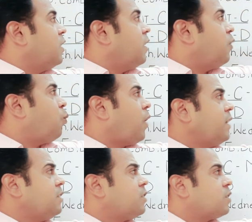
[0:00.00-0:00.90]

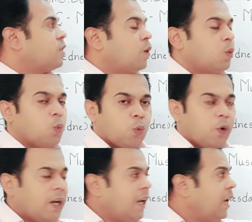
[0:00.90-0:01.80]
White,
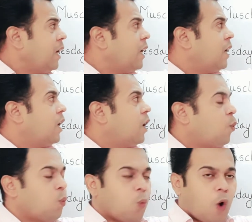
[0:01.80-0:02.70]
whale,
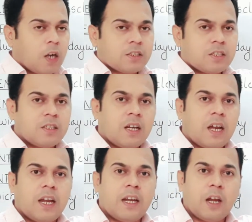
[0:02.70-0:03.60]
what,
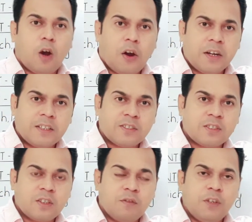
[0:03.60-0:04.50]
and
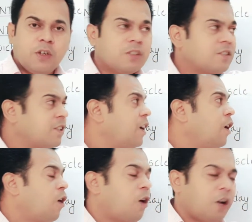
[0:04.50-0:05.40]
honest. We don't
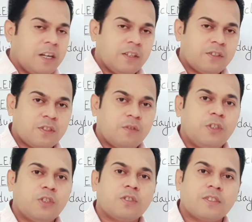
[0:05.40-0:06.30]
say honest.
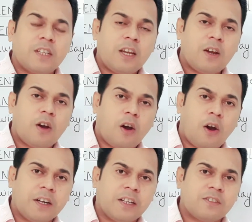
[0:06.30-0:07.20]
We should say
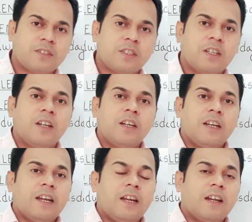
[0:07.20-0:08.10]
honest.
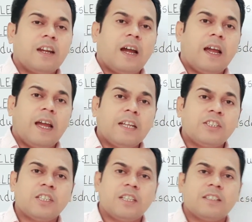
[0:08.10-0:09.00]
Here
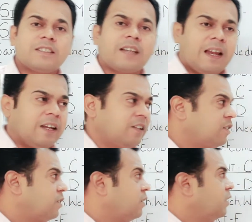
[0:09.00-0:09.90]
H is
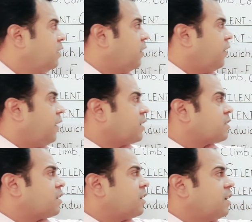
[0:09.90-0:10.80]
silent.
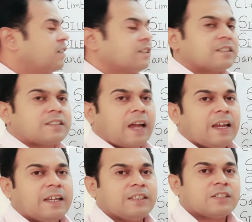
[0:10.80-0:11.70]
Next,
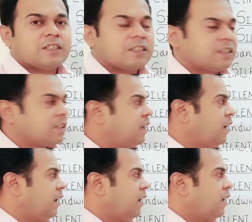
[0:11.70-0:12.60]
silent
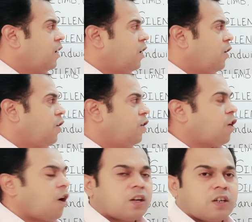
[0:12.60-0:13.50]
K.
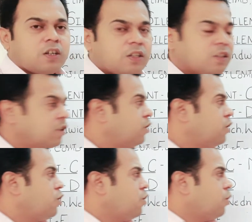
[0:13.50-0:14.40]
Knock,
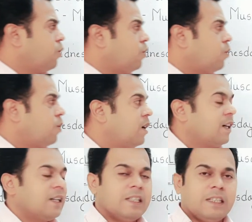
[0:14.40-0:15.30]
no,
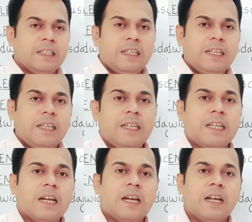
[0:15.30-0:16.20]

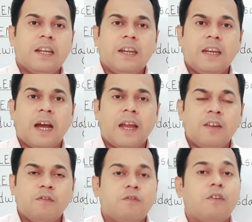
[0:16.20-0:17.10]
knee,
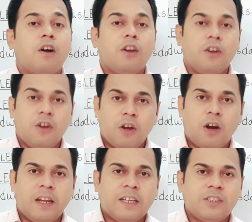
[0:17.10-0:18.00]
knife,
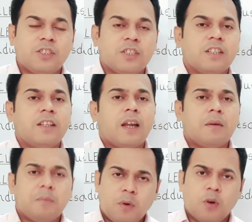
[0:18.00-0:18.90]
knowledge. There
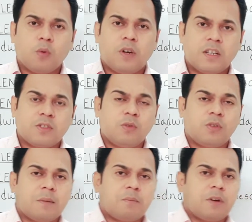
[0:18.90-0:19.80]
are more words you
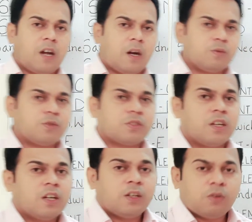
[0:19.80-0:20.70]
can pronounce.
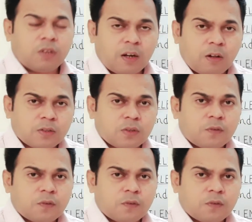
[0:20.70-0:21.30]
You can also